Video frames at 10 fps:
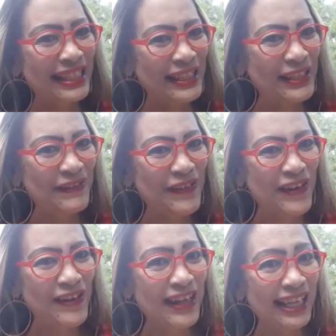see you
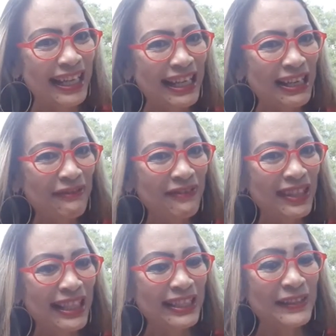tomorrow i'm gonna have
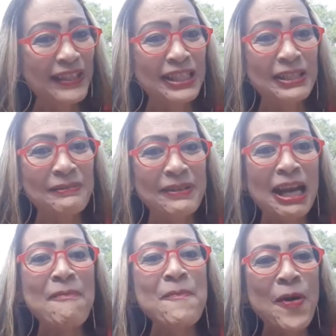vlog going to
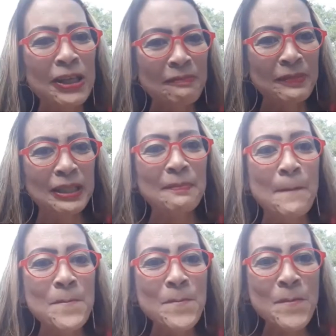my
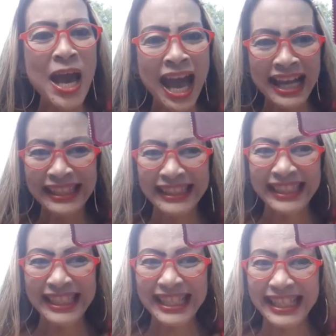appointment Mwah!
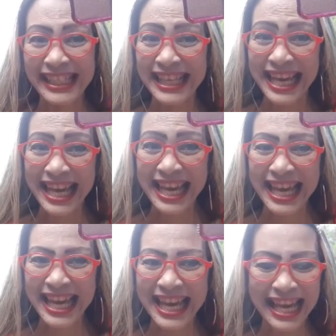
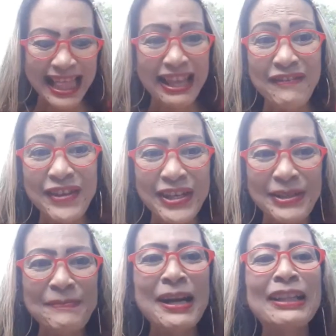yeah i love
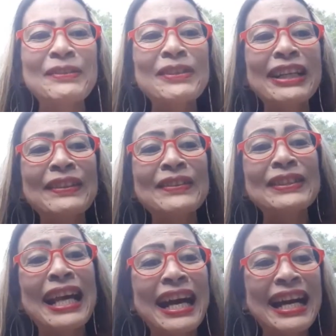you mahal ko
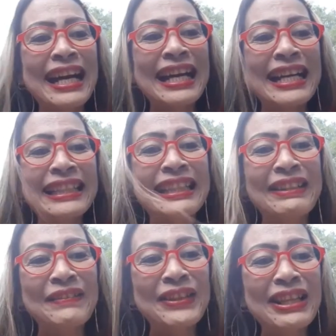kayong
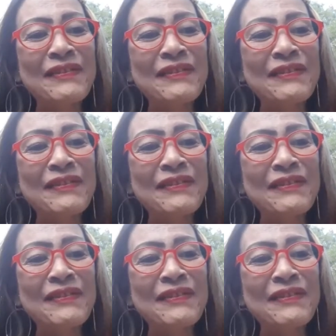lahat love